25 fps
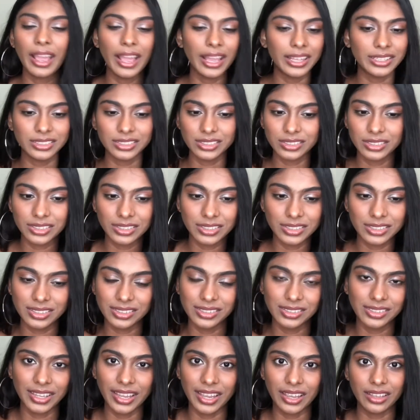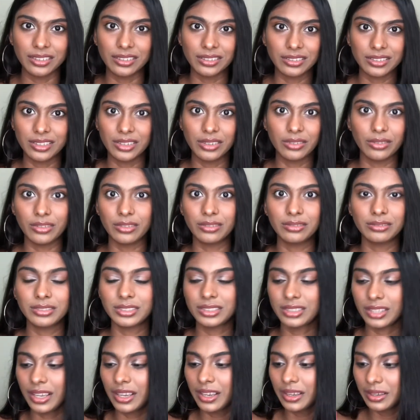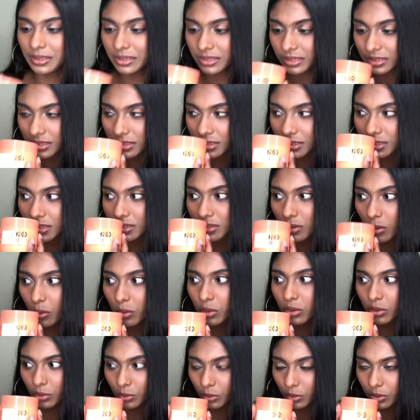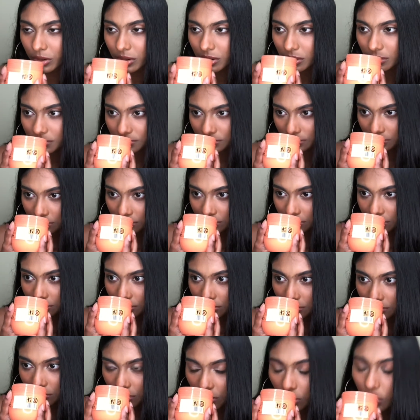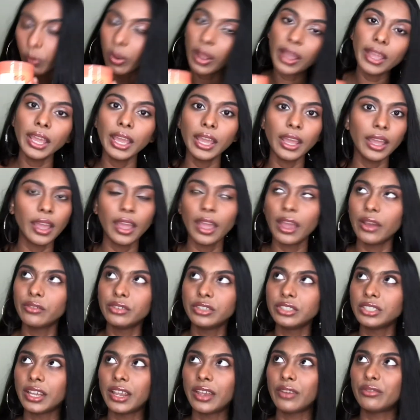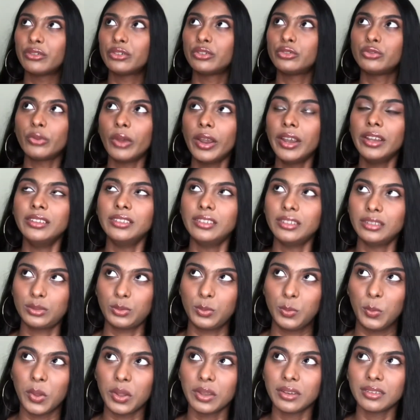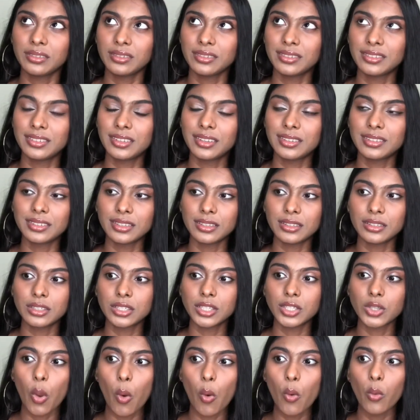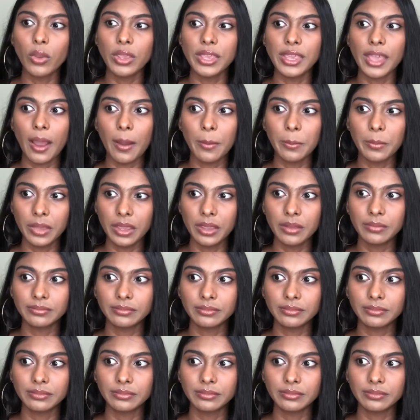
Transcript: I just can't, you know, say this is so good. Why haven't I ever tried this one? This is so yummy.